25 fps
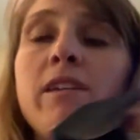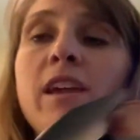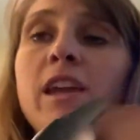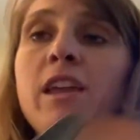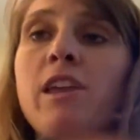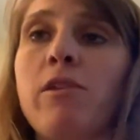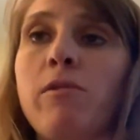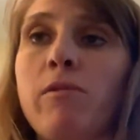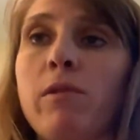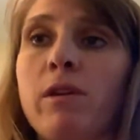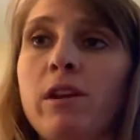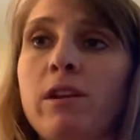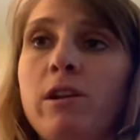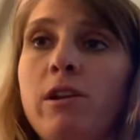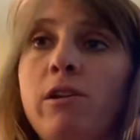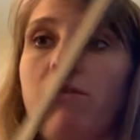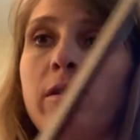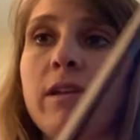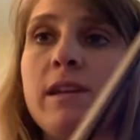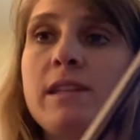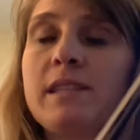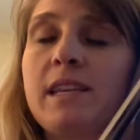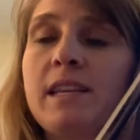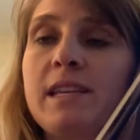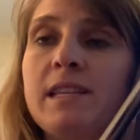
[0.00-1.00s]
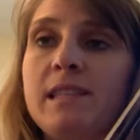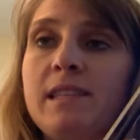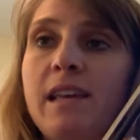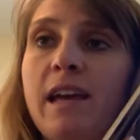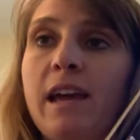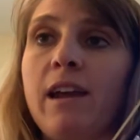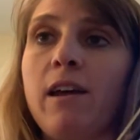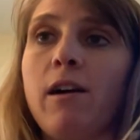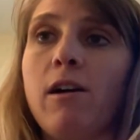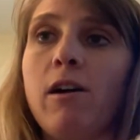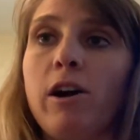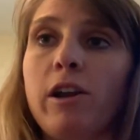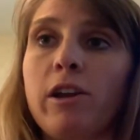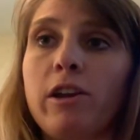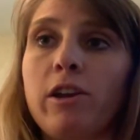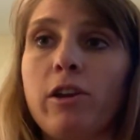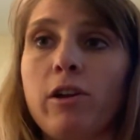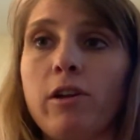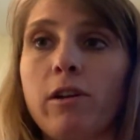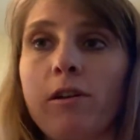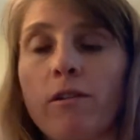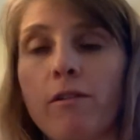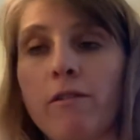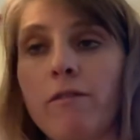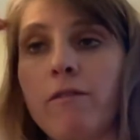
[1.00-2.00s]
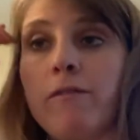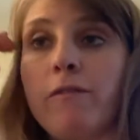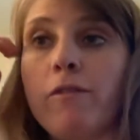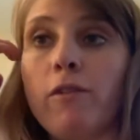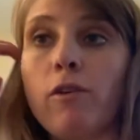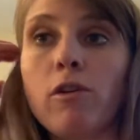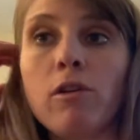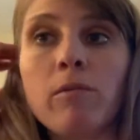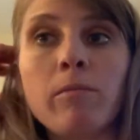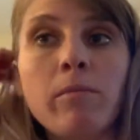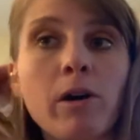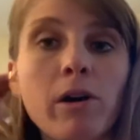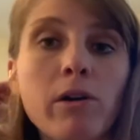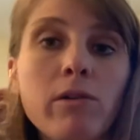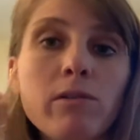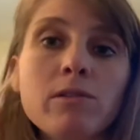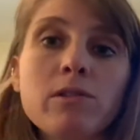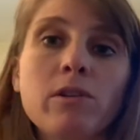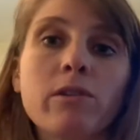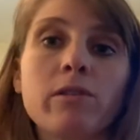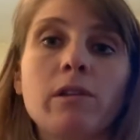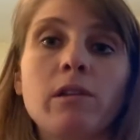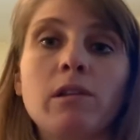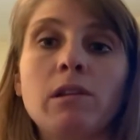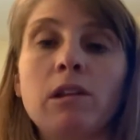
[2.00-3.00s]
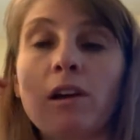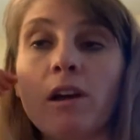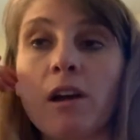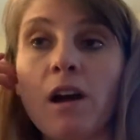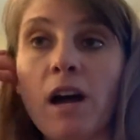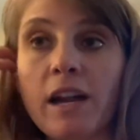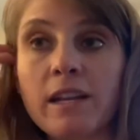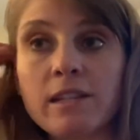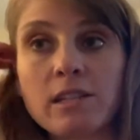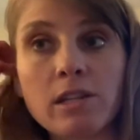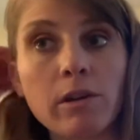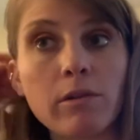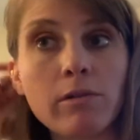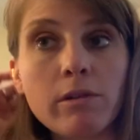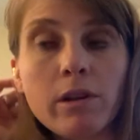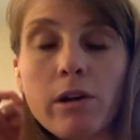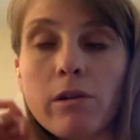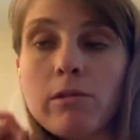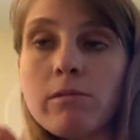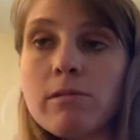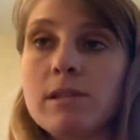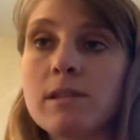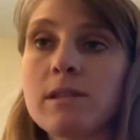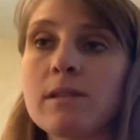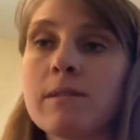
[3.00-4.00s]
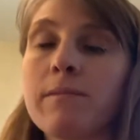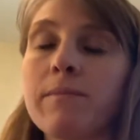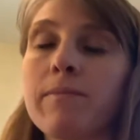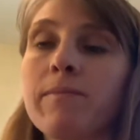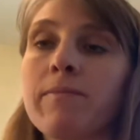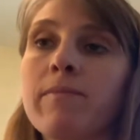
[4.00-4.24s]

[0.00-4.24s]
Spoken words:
you want to notice is that on your full bows are the legato notes.